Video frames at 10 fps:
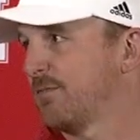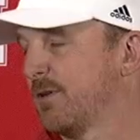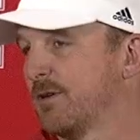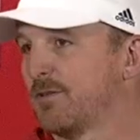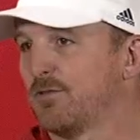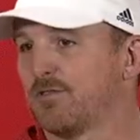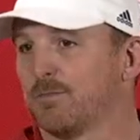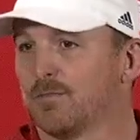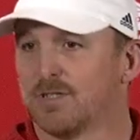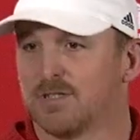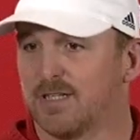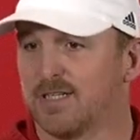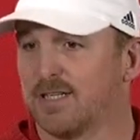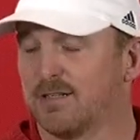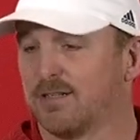Being able to use him
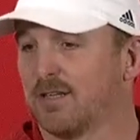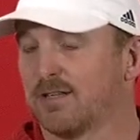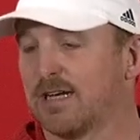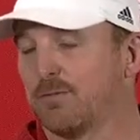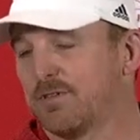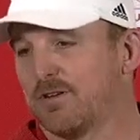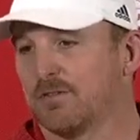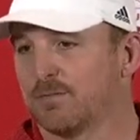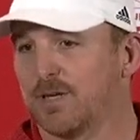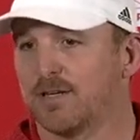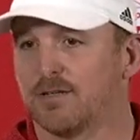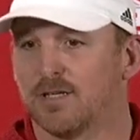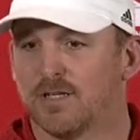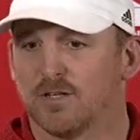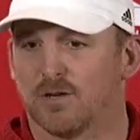again, another guy we talked about it
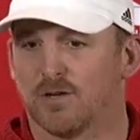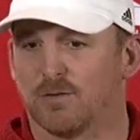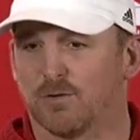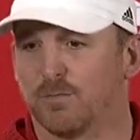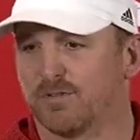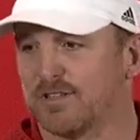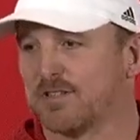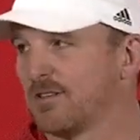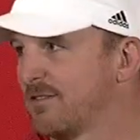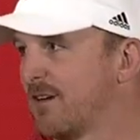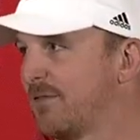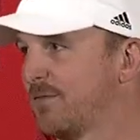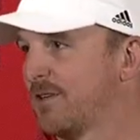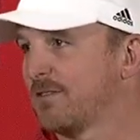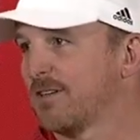earlier on. We're a positionless
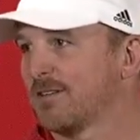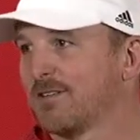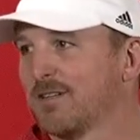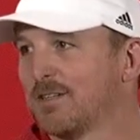offense, like.